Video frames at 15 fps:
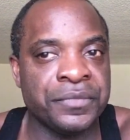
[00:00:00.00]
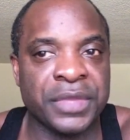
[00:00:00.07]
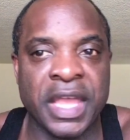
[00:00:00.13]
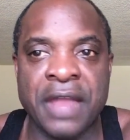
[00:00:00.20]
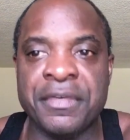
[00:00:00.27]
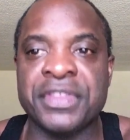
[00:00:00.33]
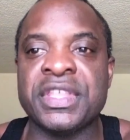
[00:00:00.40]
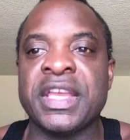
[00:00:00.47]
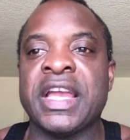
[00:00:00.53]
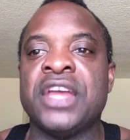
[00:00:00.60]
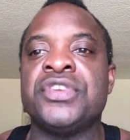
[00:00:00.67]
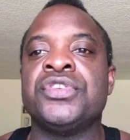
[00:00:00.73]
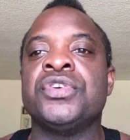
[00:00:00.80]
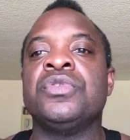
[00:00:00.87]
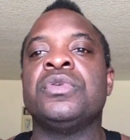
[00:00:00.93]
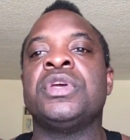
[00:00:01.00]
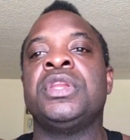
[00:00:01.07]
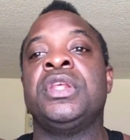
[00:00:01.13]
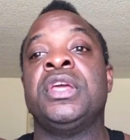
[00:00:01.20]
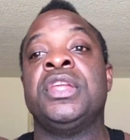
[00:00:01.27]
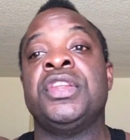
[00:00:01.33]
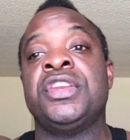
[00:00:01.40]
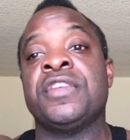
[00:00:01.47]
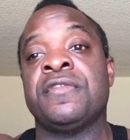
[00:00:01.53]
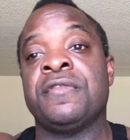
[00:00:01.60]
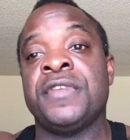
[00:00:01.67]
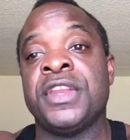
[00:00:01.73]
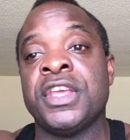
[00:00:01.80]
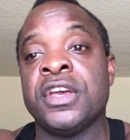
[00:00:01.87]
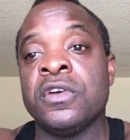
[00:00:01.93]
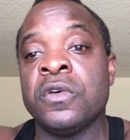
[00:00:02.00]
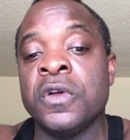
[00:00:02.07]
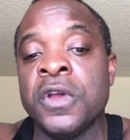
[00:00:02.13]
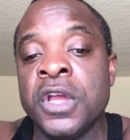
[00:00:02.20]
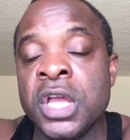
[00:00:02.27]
everything I do in a different video.